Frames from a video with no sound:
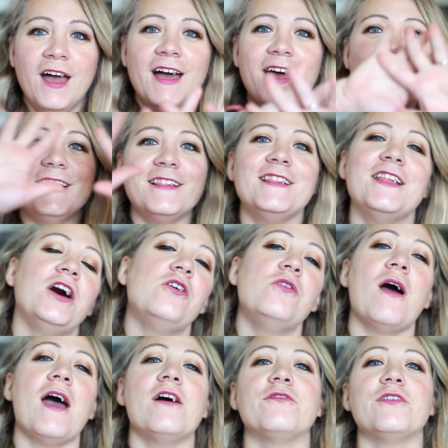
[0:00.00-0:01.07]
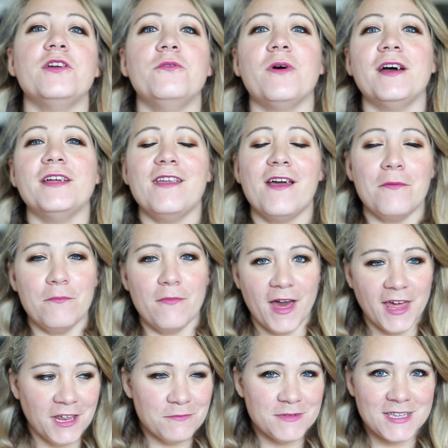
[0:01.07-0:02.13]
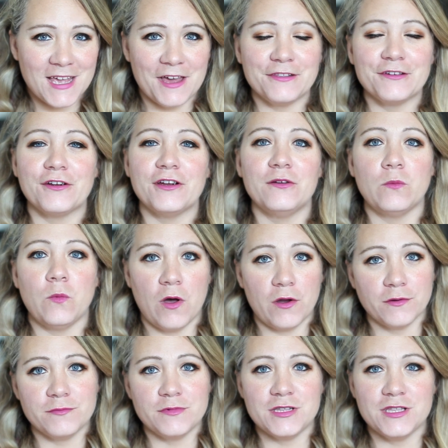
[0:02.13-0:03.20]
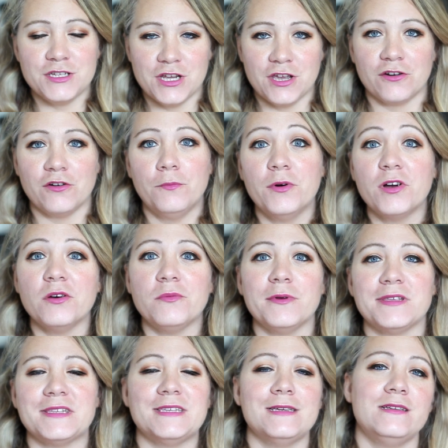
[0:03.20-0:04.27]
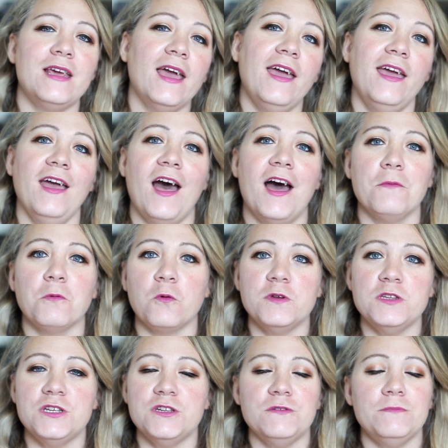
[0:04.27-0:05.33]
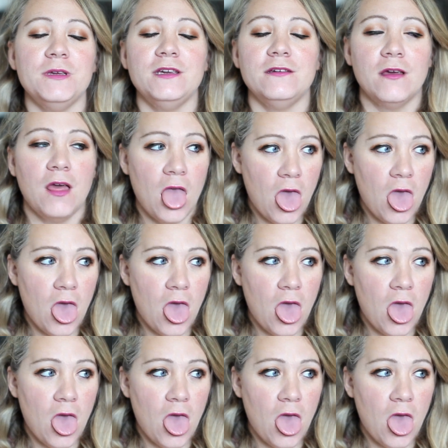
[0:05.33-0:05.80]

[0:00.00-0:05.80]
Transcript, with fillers: Hello everyone, my name is Heather and welcome to the channel Bookables. Today I'm going to be